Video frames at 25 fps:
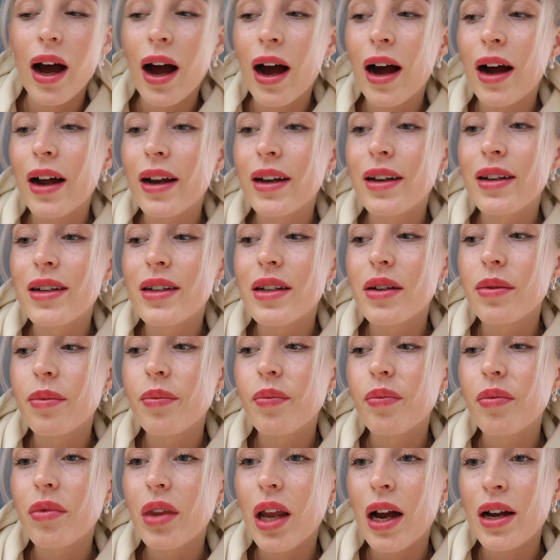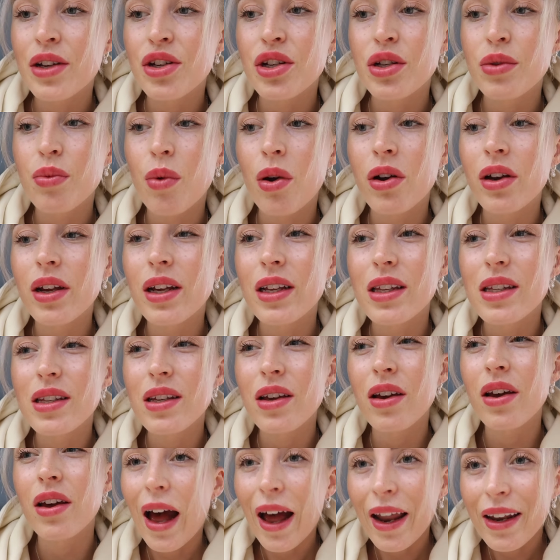and I just wanted
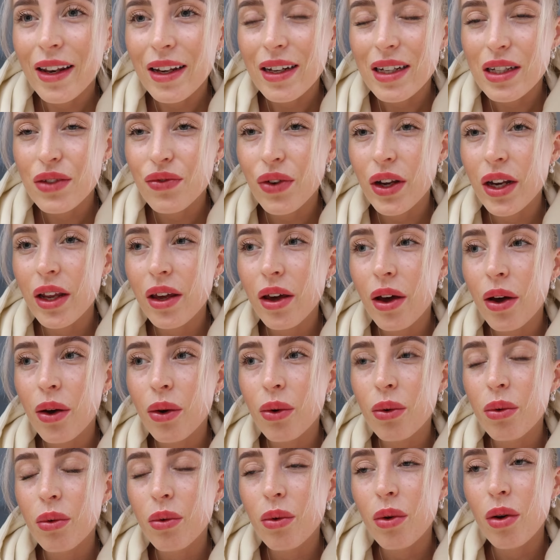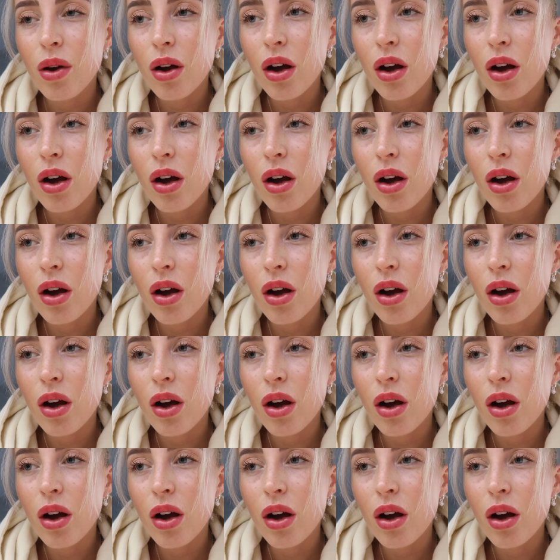to end this video